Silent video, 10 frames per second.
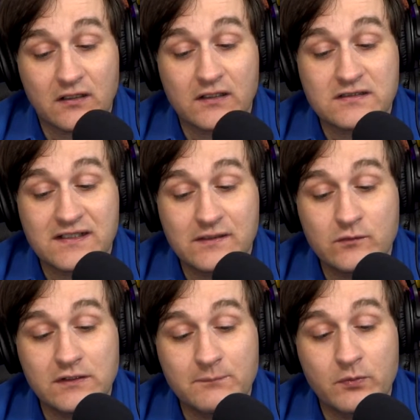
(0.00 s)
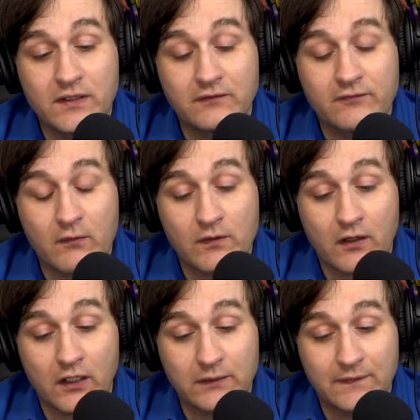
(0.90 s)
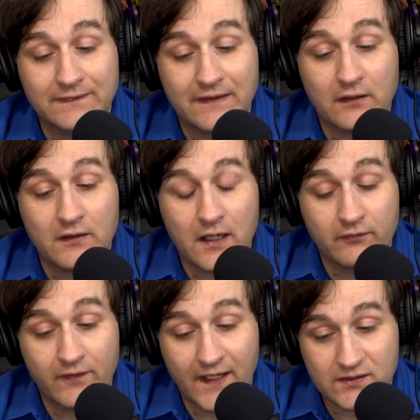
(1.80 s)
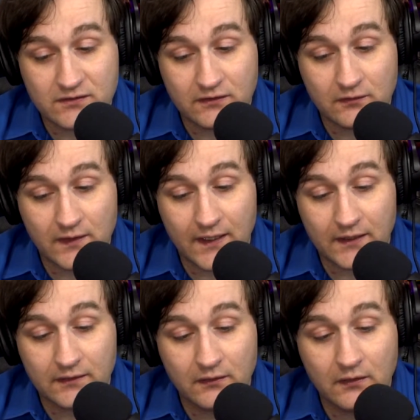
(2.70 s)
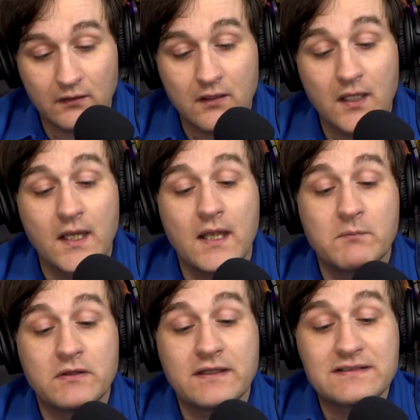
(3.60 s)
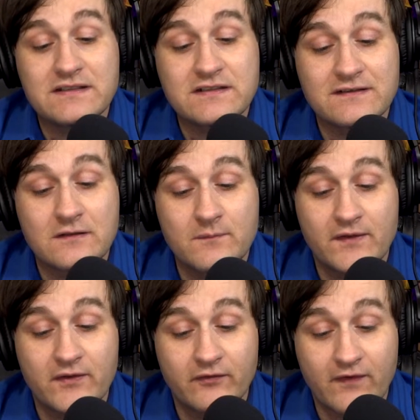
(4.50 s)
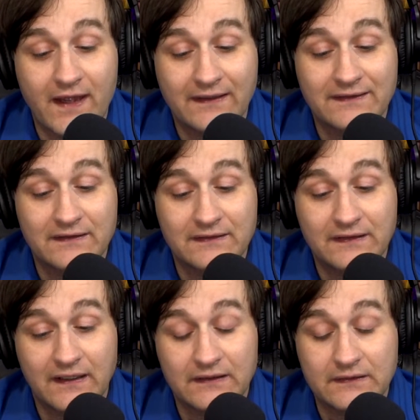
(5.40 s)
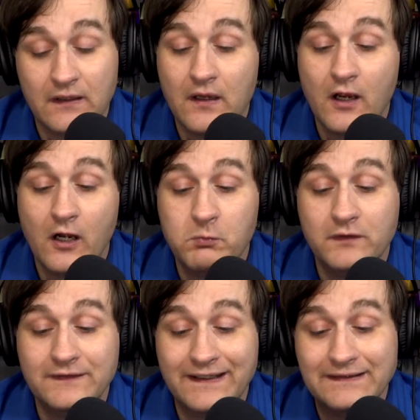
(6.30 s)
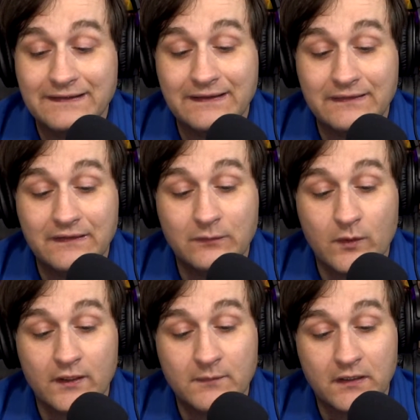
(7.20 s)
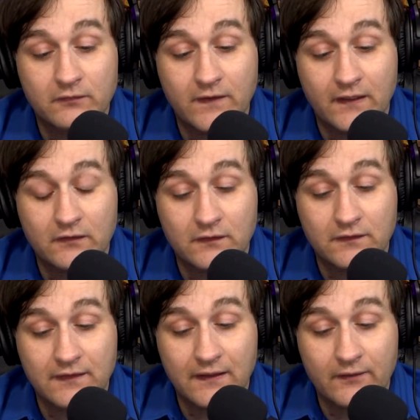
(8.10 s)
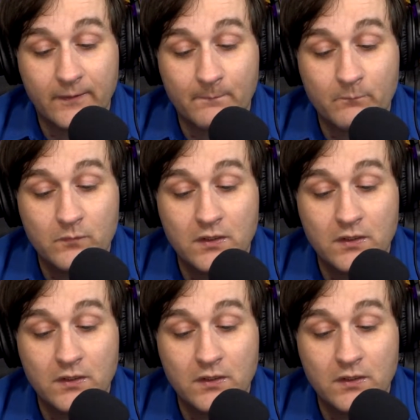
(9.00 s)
are continually putting forward arguments that are not factually correct. But let us assume that the facts in this case are precisely as the sweater manufacturer stated them.